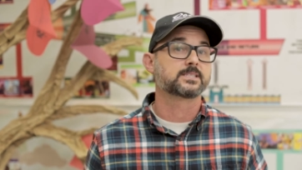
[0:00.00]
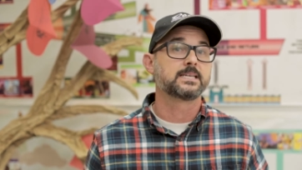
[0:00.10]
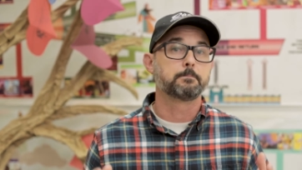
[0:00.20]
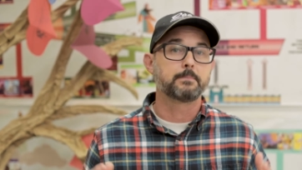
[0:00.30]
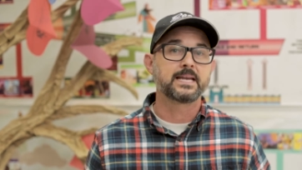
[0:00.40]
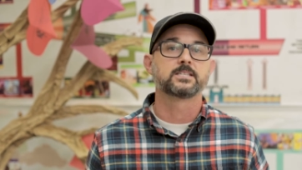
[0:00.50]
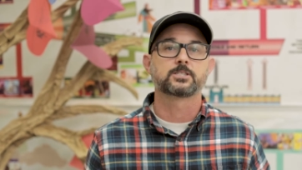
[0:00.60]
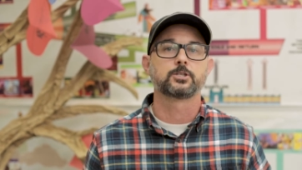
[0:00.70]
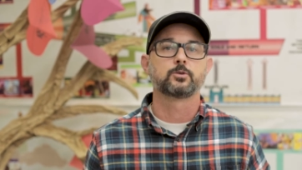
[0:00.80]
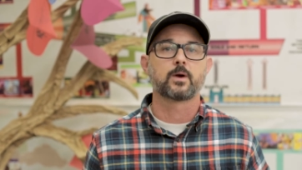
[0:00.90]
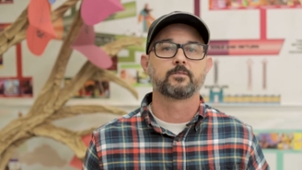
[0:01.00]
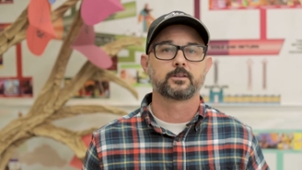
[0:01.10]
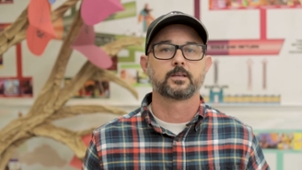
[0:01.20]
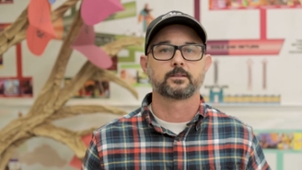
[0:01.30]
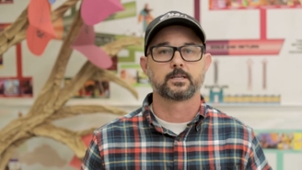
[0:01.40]
He means to do
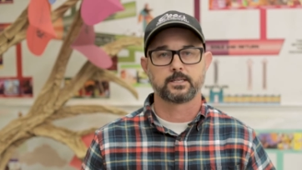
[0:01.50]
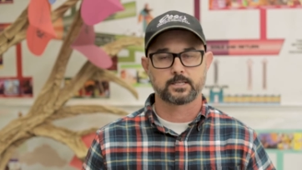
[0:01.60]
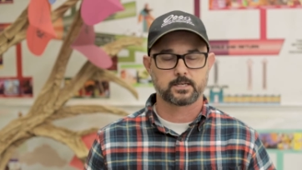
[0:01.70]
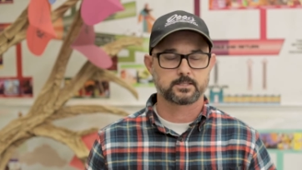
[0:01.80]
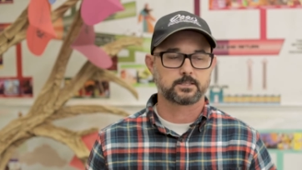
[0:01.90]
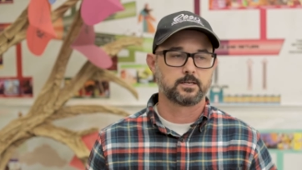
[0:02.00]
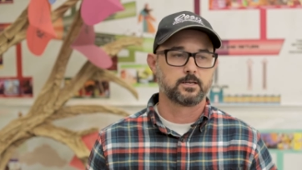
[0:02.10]
everything that he does.